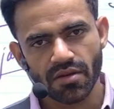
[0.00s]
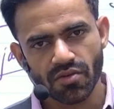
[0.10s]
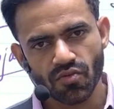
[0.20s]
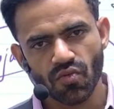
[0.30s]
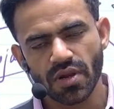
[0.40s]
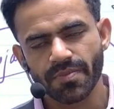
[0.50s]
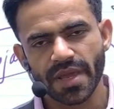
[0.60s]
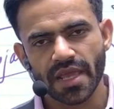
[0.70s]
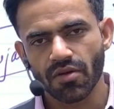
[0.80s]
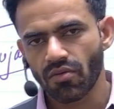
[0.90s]
Google
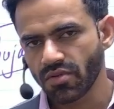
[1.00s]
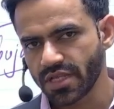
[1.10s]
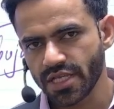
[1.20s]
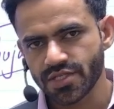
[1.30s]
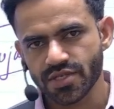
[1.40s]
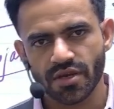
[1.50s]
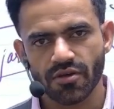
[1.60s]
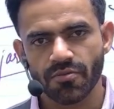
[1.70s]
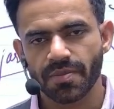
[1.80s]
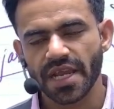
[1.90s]
Pay, all these
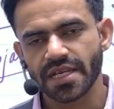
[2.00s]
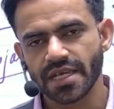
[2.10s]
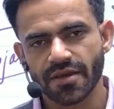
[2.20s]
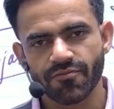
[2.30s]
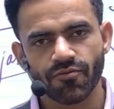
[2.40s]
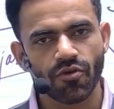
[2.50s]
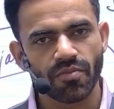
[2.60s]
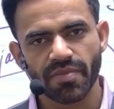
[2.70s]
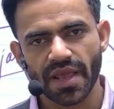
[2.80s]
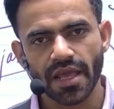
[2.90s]
Paytm,
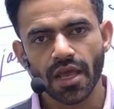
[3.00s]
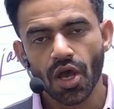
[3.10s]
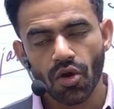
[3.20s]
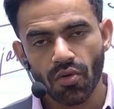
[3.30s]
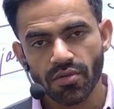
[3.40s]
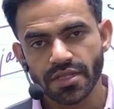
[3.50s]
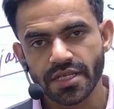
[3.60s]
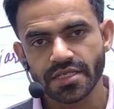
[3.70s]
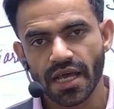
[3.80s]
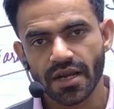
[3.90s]
Phone Pay, all
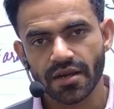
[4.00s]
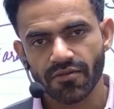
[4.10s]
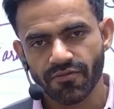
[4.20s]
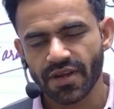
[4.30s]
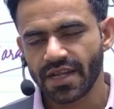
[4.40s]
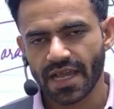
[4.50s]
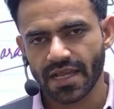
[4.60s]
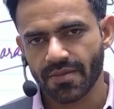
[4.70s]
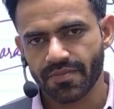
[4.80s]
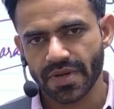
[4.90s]
these are
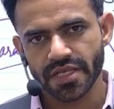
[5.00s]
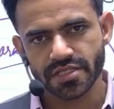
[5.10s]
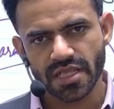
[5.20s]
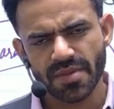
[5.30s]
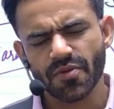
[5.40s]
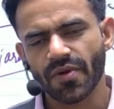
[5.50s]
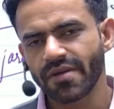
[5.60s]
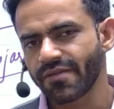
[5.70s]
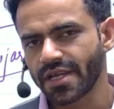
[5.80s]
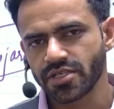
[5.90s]
fintech companies. They
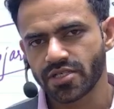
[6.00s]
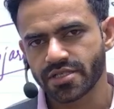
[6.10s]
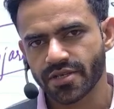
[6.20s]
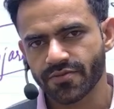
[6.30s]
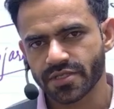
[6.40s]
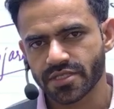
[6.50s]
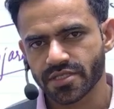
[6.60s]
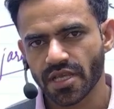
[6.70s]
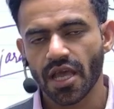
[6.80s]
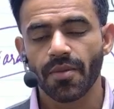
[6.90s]
provide financial
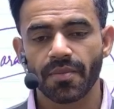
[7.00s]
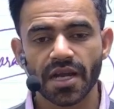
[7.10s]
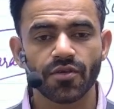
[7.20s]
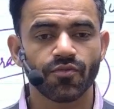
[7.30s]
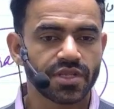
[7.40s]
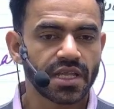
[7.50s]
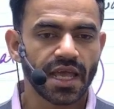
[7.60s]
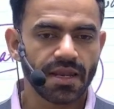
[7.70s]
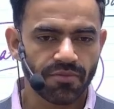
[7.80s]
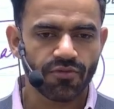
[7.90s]
services but with the
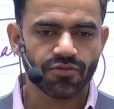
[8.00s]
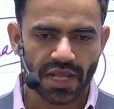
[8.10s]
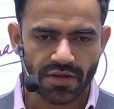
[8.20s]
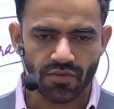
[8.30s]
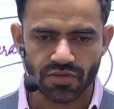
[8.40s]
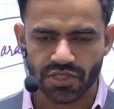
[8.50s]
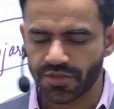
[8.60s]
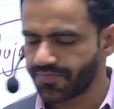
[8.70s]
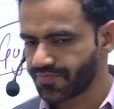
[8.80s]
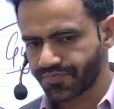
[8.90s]
help of
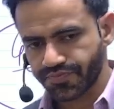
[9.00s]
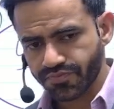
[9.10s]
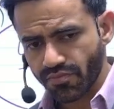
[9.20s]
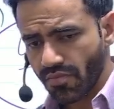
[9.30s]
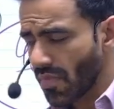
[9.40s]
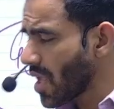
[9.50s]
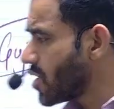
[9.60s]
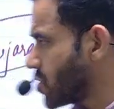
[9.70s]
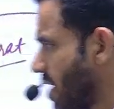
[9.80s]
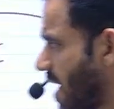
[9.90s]
technology.
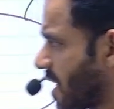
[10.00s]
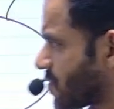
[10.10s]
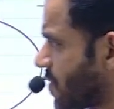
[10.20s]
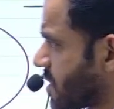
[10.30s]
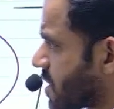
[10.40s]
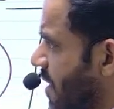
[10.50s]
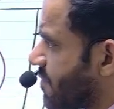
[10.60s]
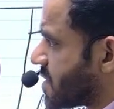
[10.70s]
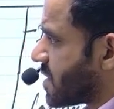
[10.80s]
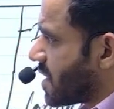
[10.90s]
So India's first
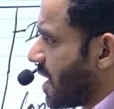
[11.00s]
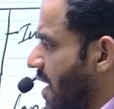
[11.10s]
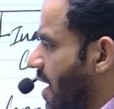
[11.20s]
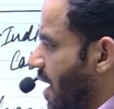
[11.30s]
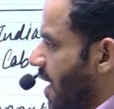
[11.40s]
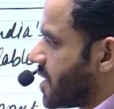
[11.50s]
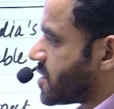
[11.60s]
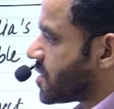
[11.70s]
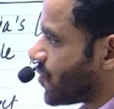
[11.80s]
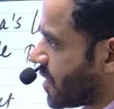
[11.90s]
gift city is
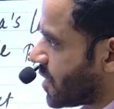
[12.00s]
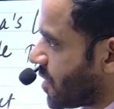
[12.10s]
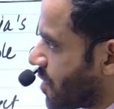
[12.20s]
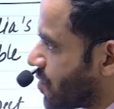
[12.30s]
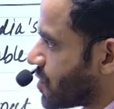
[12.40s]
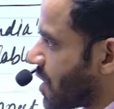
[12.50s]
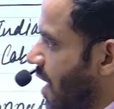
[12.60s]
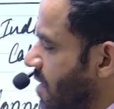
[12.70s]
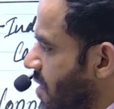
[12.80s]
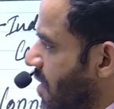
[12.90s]
situated in
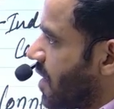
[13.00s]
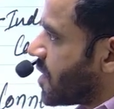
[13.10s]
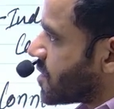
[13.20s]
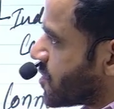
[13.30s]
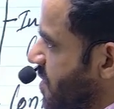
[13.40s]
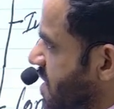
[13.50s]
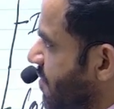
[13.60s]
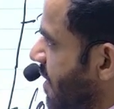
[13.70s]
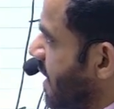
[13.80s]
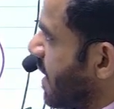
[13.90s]
Gujarat,
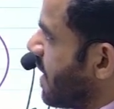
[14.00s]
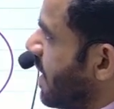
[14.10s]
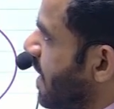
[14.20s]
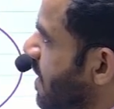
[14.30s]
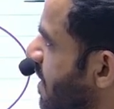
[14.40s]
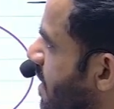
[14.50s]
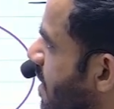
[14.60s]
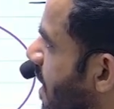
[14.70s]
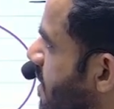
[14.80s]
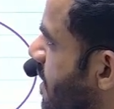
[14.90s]
specifically in
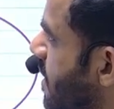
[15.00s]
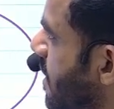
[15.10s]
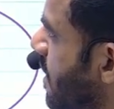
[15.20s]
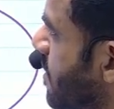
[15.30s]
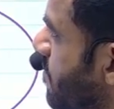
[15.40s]
Gandhinagar.